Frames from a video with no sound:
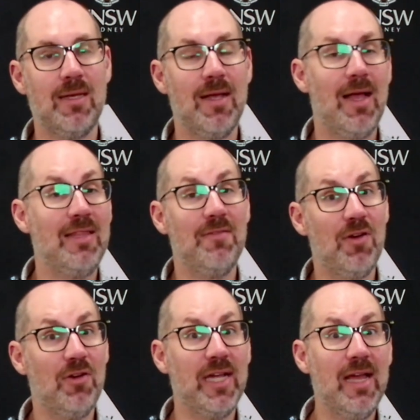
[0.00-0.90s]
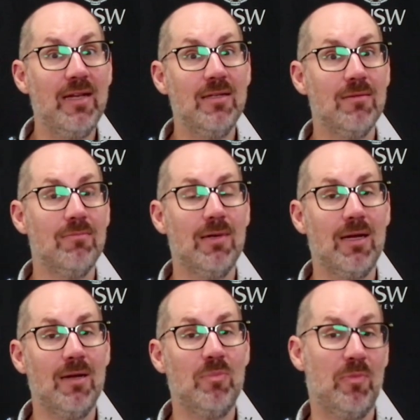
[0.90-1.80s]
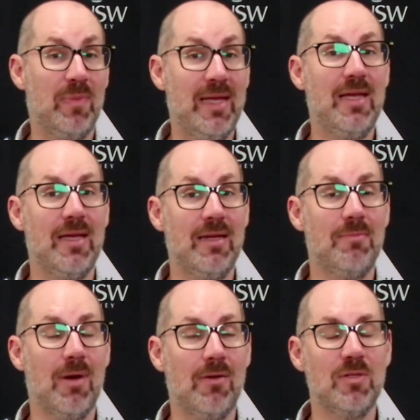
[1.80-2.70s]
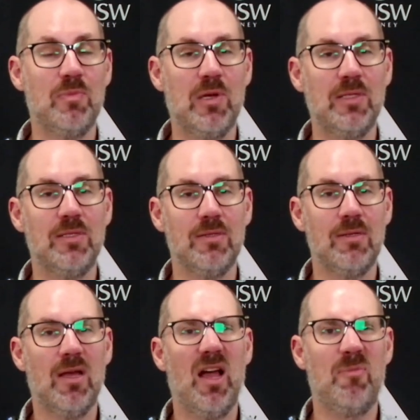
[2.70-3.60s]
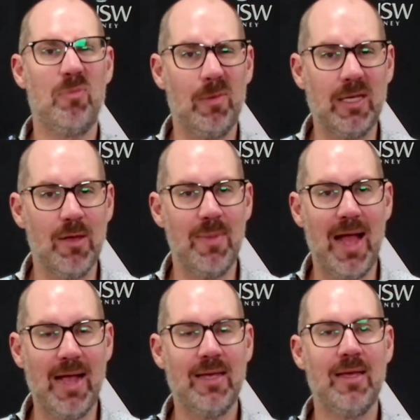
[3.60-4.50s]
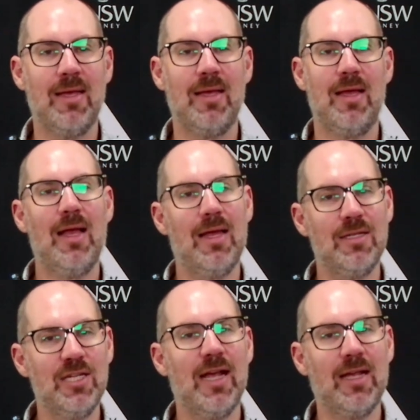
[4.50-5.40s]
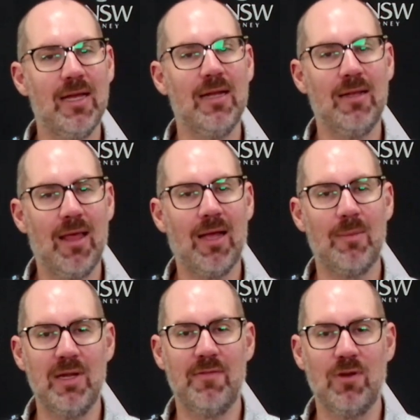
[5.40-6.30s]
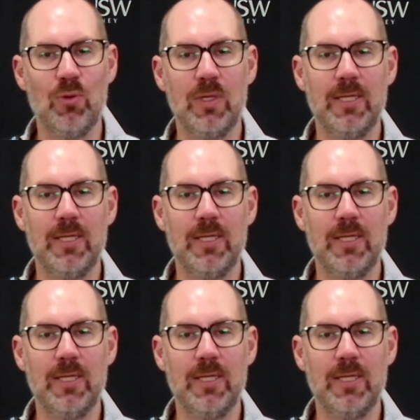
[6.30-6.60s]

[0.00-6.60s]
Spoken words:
At the very end, when I'd prepared my response, I'd probably go back and check it like a bit of an audit.